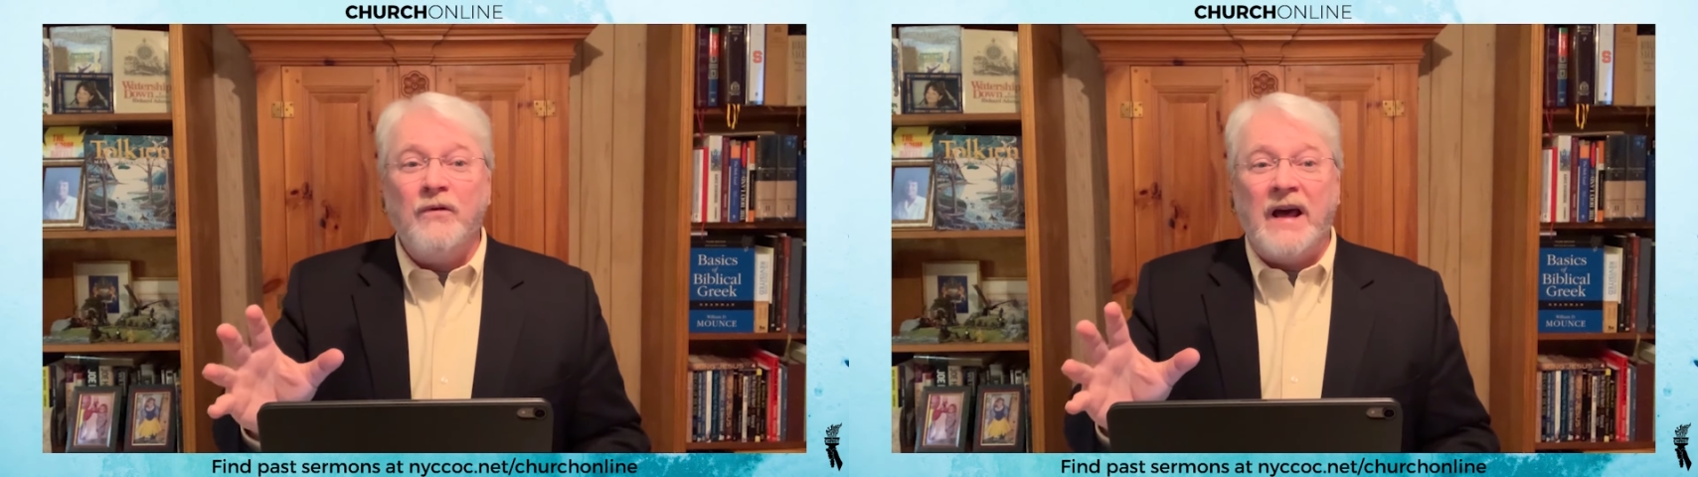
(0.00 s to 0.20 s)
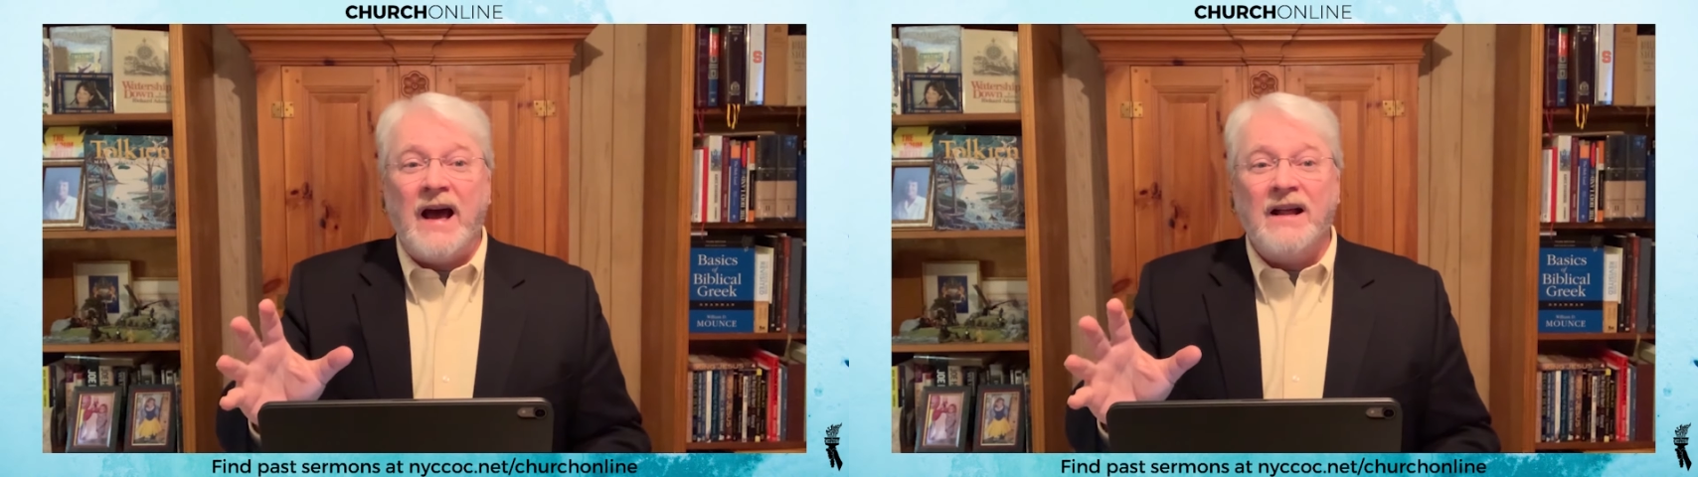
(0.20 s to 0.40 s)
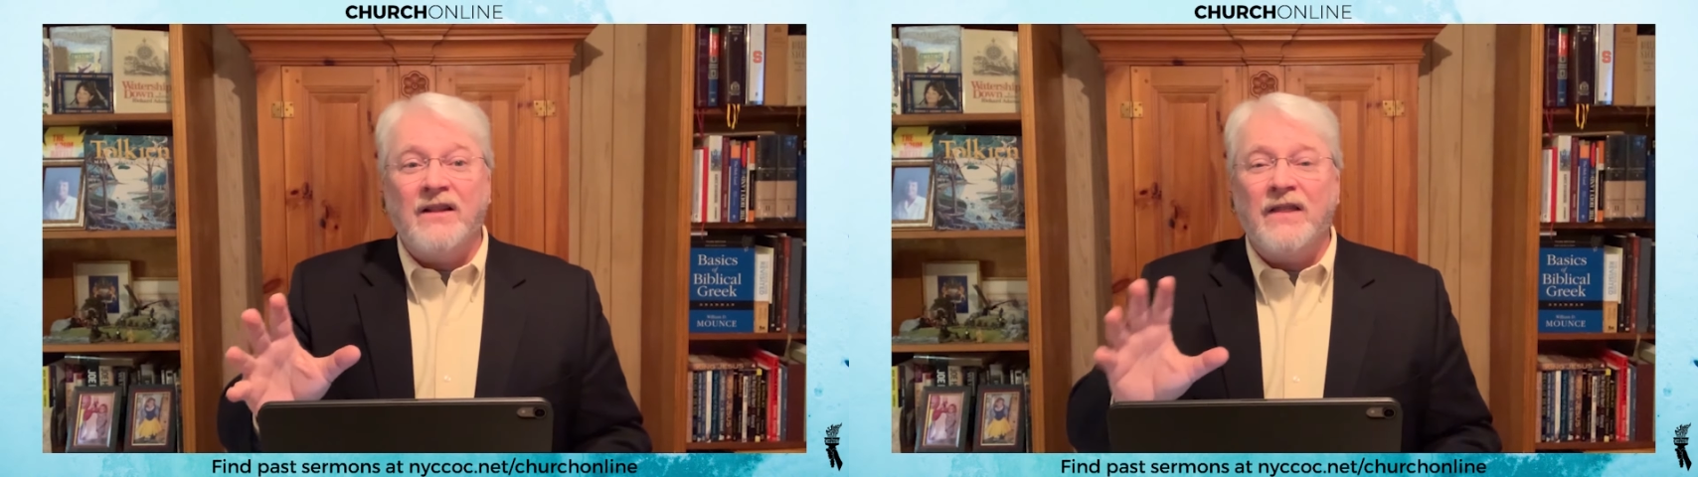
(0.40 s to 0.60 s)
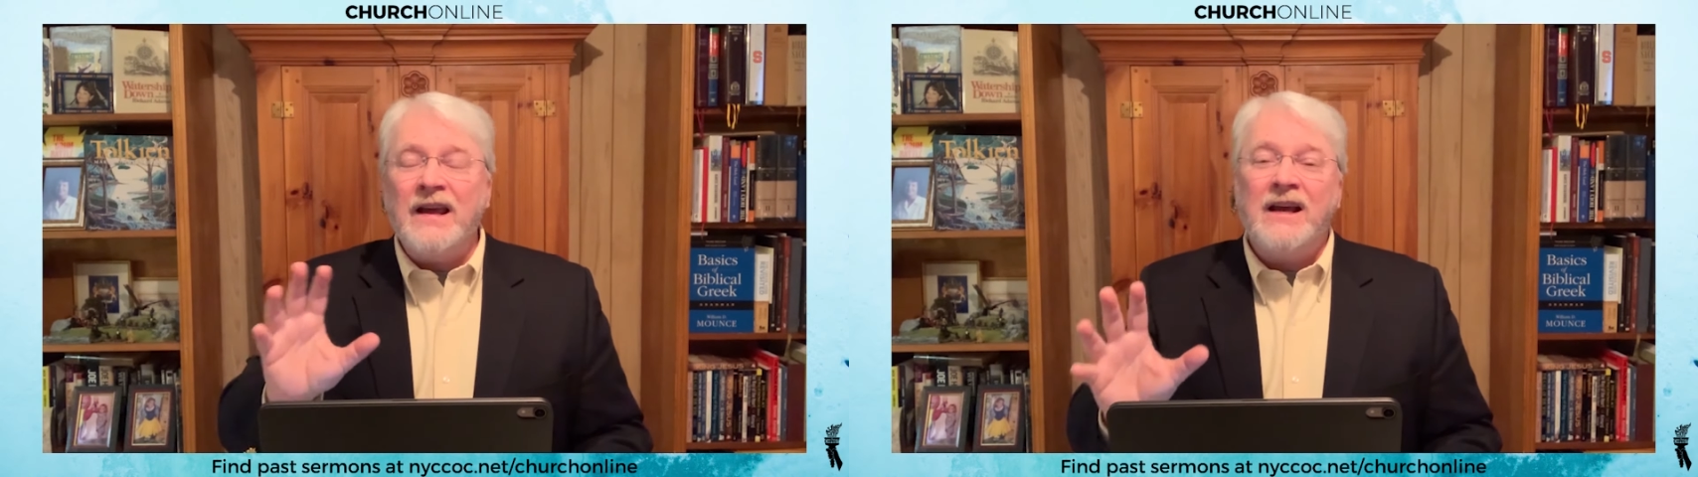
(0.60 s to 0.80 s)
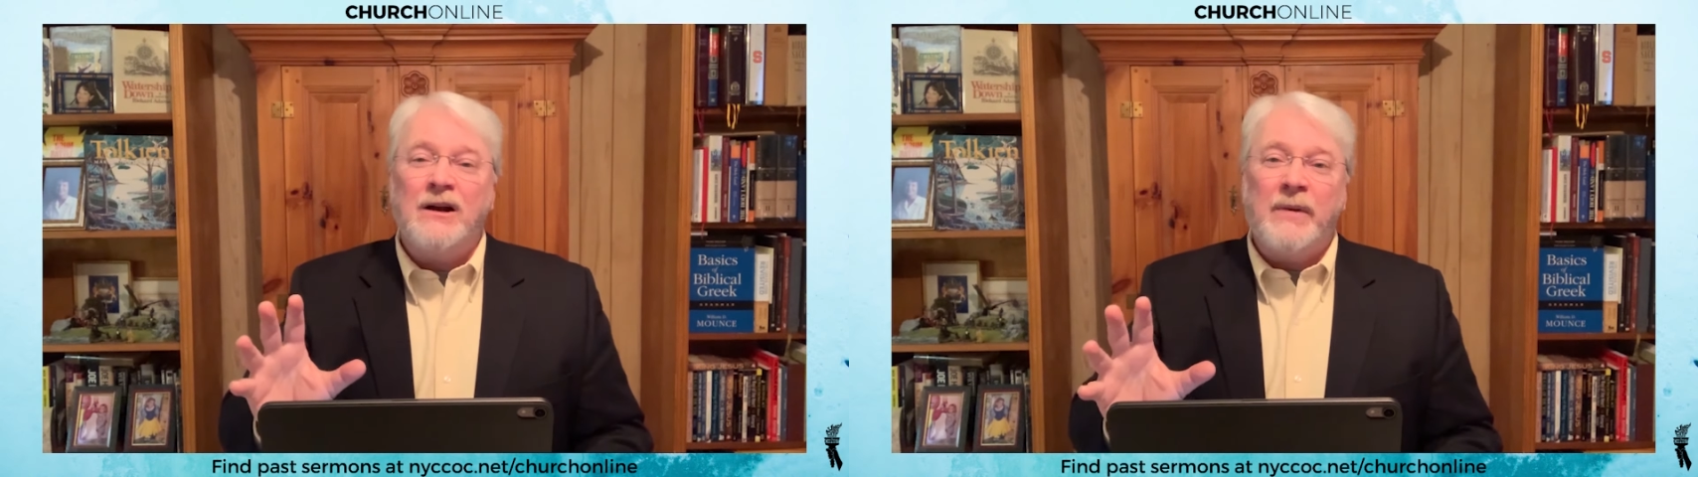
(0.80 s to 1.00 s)
that and
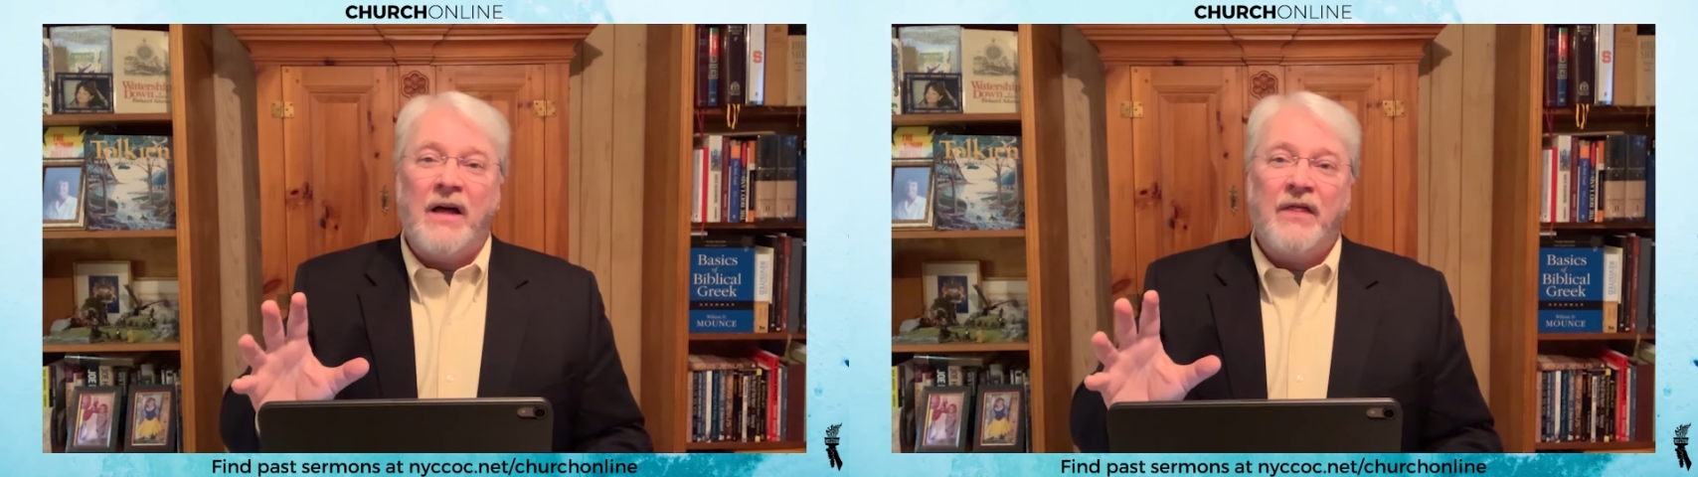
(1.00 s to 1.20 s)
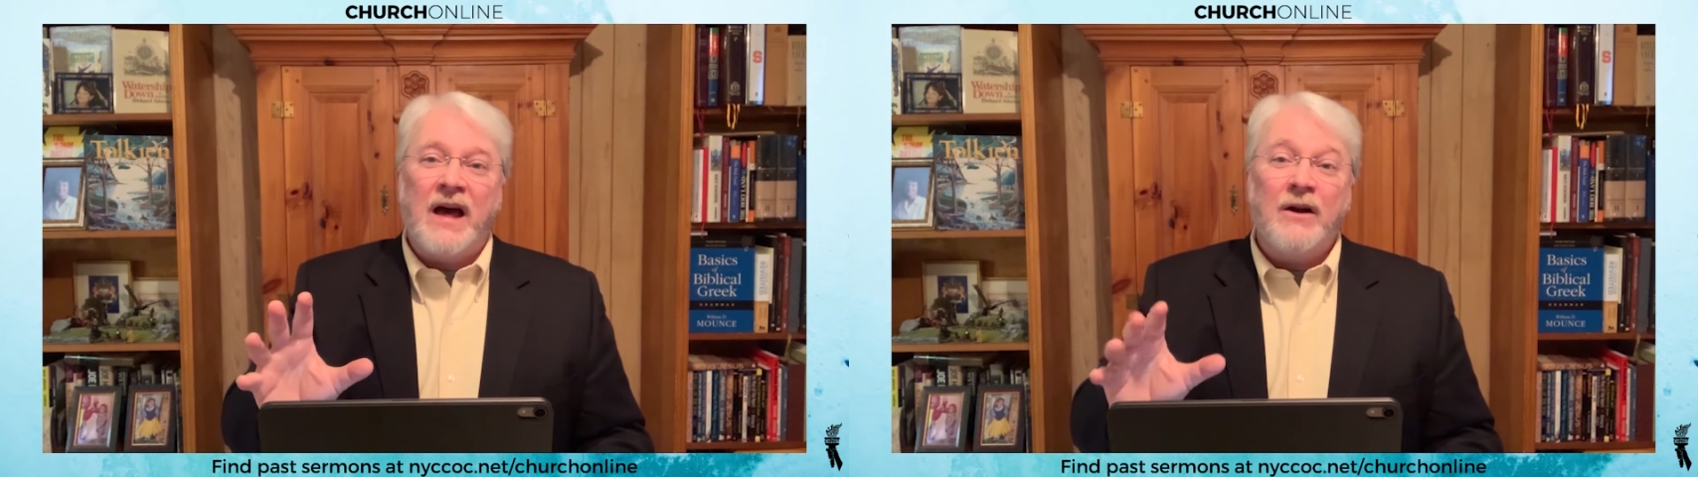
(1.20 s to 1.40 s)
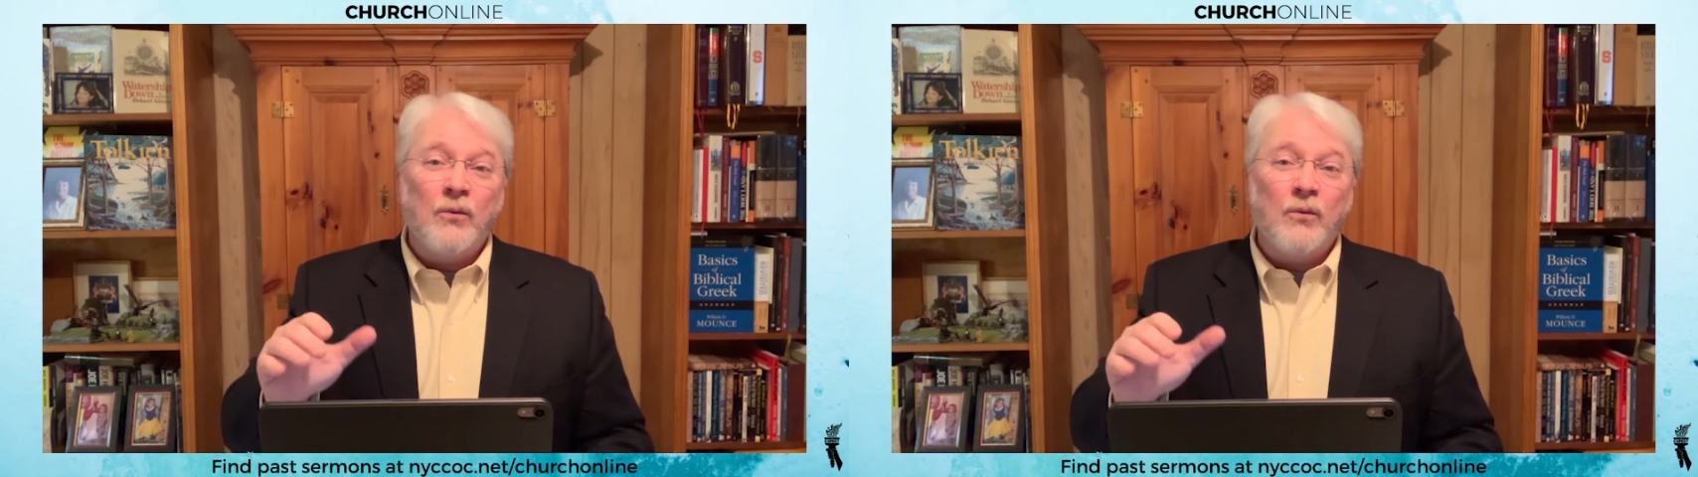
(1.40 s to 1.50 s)
thinking about that,